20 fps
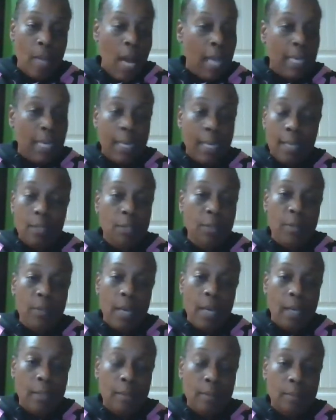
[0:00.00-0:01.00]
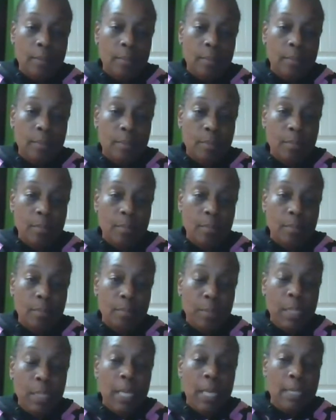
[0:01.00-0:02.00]
I can't do that.
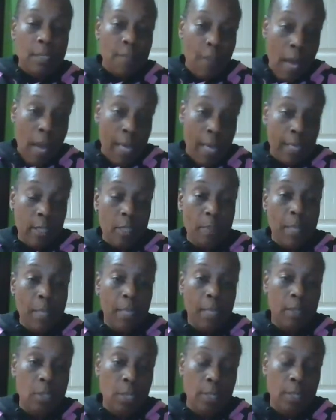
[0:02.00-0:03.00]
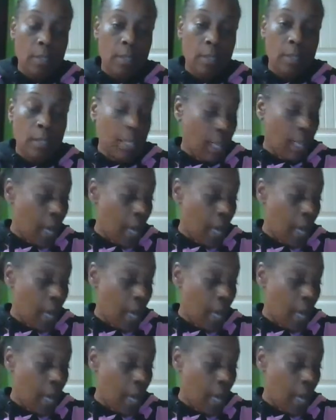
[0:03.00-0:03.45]
Because if I expect justice,